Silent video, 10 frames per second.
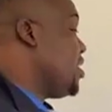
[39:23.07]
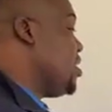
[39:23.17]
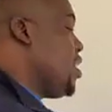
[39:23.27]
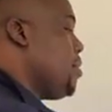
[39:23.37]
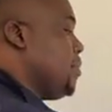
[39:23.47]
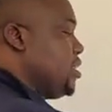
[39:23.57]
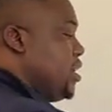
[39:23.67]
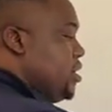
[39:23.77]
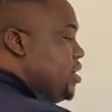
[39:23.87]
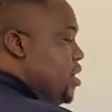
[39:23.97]
number.
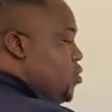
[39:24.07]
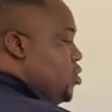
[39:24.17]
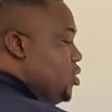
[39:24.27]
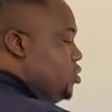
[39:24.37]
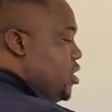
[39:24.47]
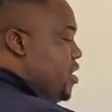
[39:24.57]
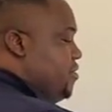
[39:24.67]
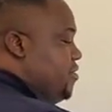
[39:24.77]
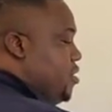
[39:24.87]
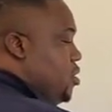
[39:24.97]
Then here we're going to
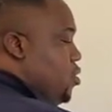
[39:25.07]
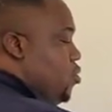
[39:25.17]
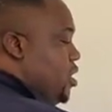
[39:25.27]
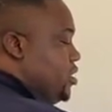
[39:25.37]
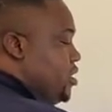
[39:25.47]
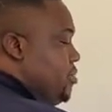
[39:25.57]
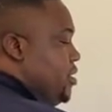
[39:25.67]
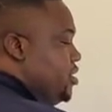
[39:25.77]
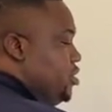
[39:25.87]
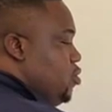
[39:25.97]
have
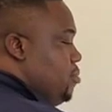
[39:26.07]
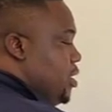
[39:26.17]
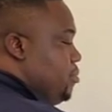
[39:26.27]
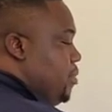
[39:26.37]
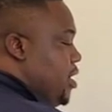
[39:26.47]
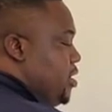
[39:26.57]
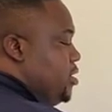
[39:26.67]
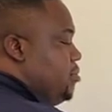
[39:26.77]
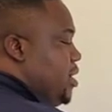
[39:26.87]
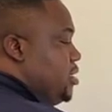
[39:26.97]
170, we multiply
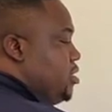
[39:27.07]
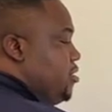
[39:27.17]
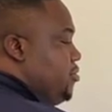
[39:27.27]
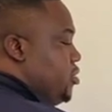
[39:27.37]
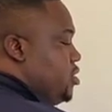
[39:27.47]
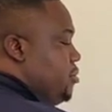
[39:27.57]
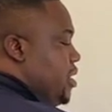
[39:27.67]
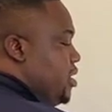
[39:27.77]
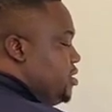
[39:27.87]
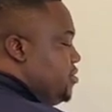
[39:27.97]
it by 340
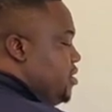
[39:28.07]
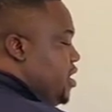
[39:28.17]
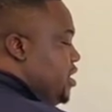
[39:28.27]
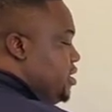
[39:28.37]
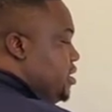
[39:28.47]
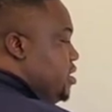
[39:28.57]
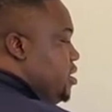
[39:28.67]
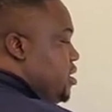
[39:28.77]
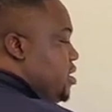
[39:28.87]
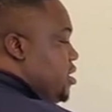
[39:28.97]
minus Vs.
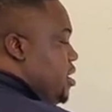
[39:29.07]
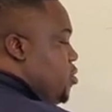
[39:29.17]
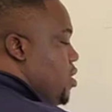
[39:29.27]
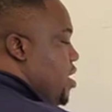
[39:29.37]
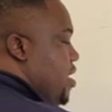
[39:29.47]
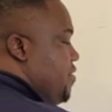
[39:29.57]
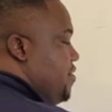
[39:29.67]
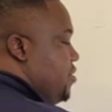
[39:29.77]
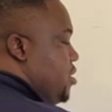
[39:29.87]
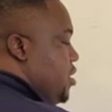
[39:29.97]
Here we
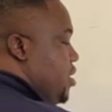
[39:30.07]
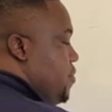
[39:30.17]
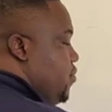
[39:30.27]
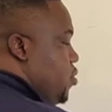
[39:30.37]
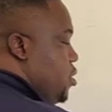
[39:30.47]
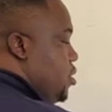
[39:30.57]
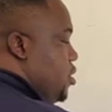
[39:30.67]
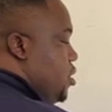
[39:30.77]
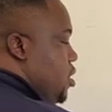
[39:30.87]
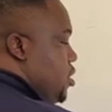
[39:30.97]
have
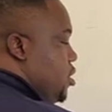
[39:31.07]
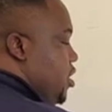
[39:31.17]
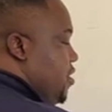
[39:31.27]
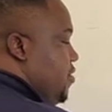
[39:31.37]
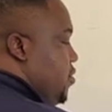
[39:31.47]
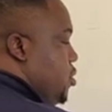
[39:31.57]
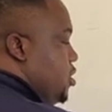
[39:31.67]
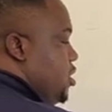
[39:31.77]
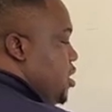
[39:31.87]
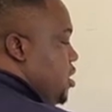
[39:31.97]

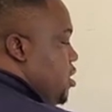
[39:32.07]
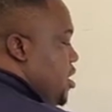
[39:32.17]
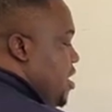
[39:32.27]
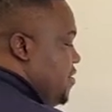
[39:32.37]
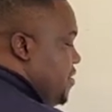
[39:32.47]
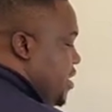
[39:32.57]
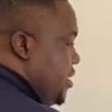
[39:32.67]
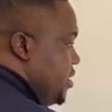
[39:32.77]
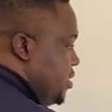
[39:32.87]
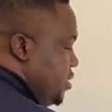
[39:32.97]
340
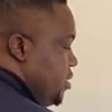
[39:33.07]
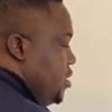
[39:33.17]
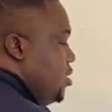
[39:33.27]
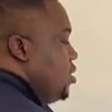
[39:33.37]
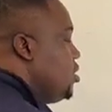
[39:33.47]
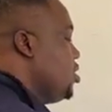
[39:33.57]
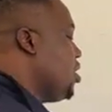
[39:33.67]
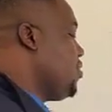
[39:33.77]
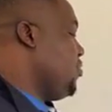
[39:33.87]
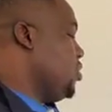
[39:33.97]
Fs.
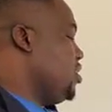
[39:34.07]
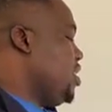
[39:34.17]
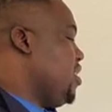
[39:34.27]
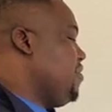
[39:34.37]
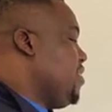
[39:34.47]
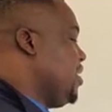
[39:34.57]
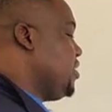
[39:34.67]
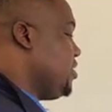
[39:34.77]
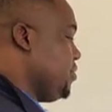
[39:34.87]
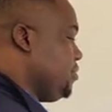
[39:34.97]
340
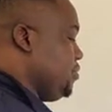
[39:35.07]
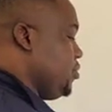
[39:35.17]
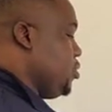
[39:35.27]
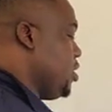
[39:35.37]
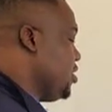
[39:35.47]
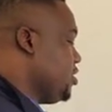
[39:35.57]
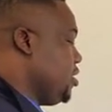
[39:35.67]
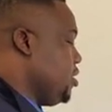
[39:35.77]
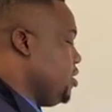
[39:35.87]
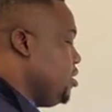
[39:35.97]
Fs. You can
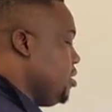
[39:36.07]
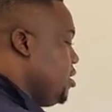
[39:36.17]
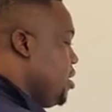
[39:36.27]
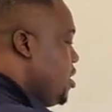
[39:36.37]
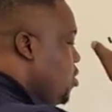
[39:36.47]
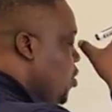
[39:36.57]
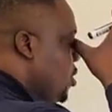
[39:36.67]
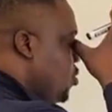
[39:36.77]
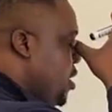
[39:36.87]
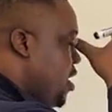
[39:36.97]
see
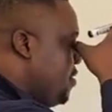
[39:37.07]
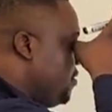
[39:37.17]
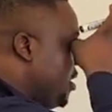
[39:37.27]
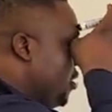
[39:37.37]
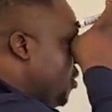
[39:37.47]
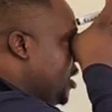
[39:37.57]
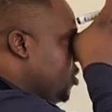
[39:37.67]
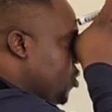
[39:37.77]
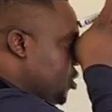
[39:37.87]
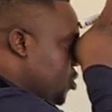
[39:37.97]
what we have. Then what
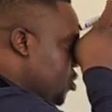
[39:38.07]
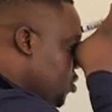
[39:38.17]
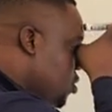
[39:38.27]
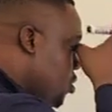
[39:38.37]
do?